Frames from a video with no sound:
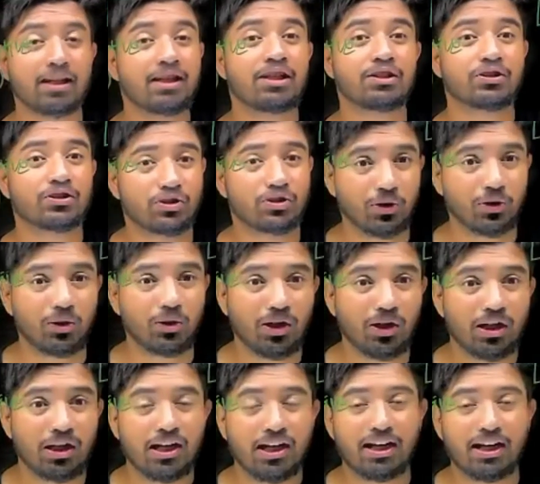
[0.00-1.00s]
So
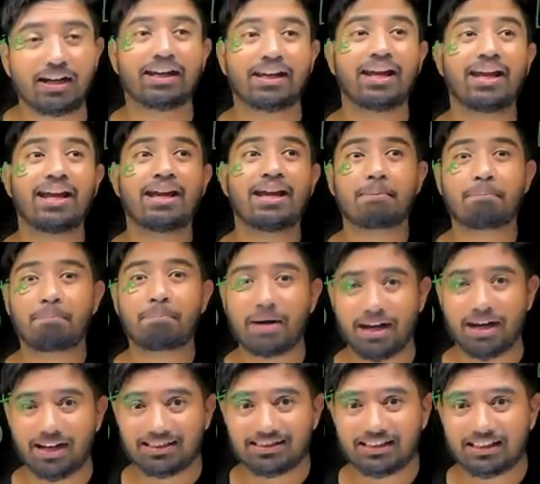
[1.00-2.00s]
okay,
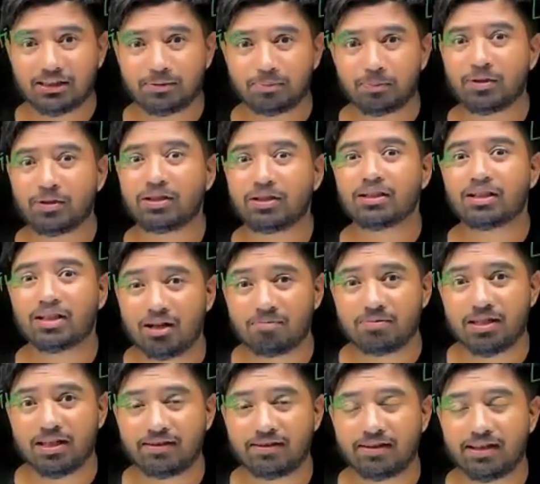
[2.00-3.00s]
Bayer's exponent comes
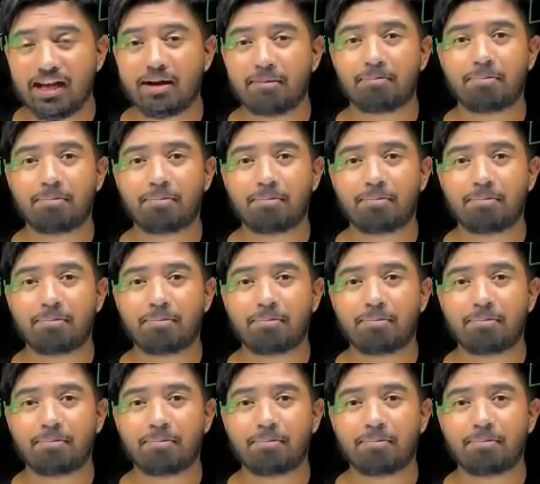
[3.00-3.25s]
in there.